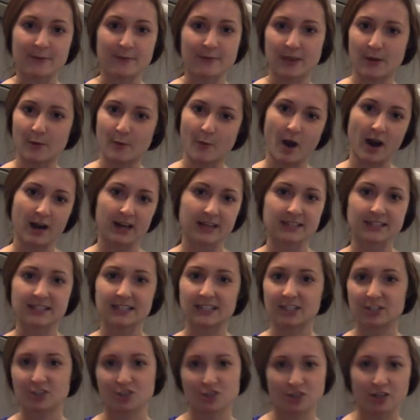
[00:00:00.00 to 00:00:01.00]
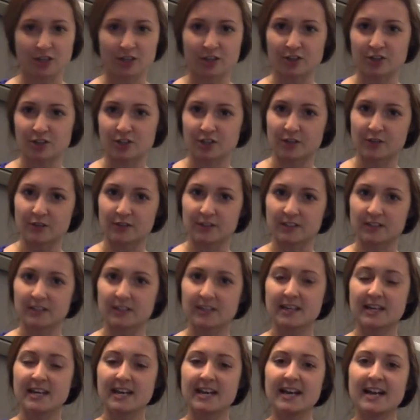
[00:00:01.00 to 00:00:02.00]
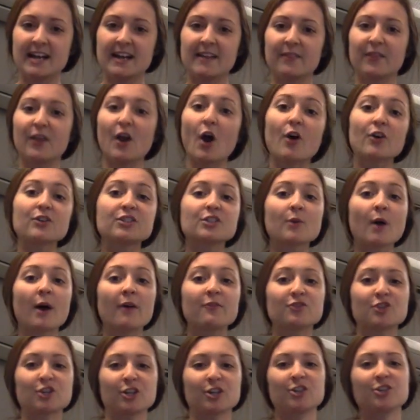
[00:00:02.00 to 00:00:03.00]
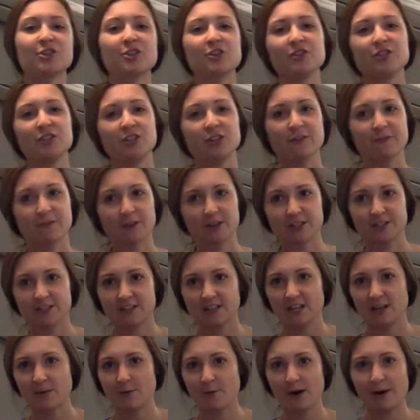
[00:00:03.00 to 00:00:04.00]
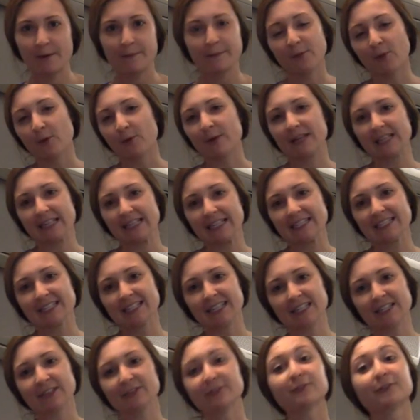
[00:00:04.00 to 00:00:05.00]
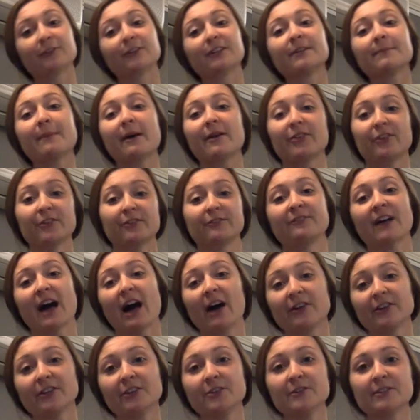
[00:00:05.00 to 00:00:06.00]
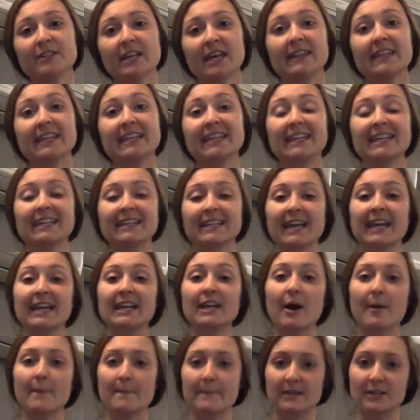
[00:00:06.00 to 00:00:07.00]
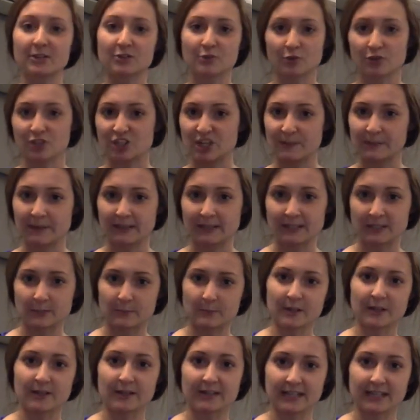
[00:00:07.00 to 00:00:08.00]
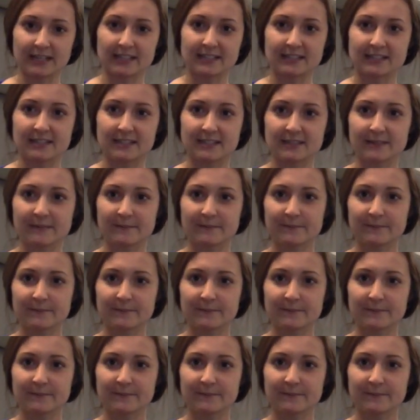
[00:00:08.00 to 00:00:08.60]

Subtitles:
when they walk into each Trader Joe's. They also have Trader Joe's University where employees can learn about their values and they can gain a mentorship experience.